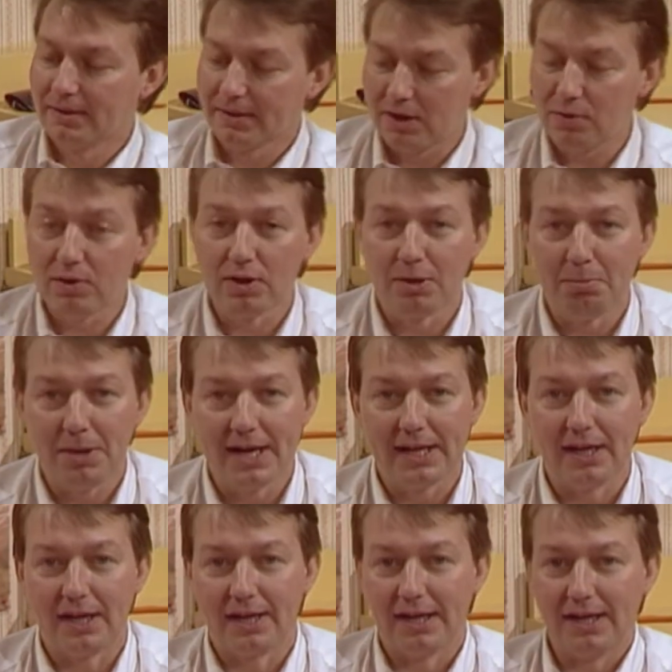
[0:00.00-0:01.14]
Cute little bunny
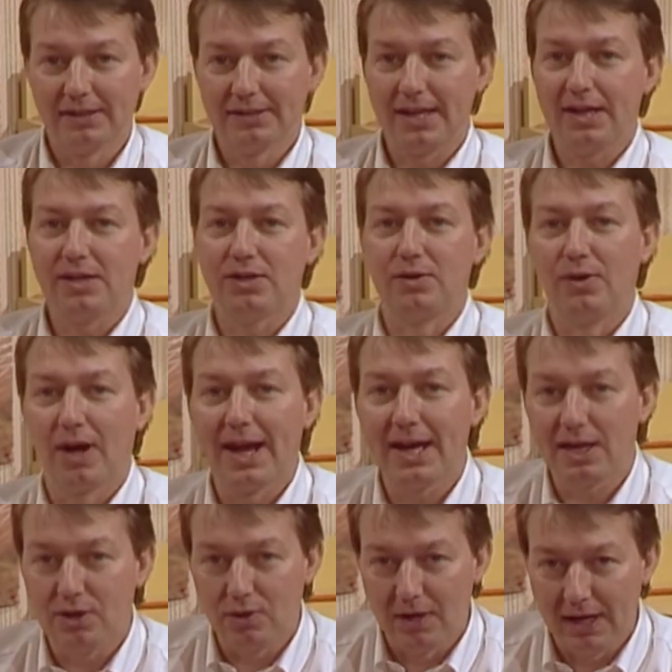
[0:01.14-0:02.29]
on there. Thank you.
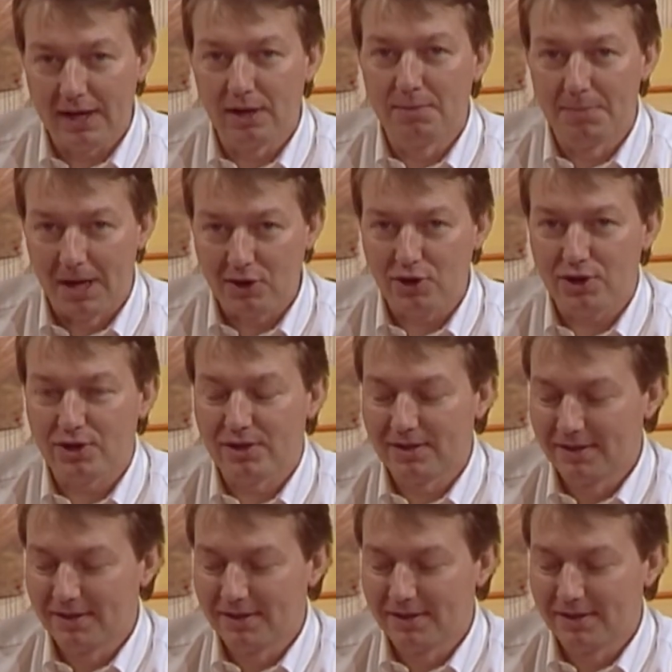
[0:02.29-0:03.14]
Like your letter much.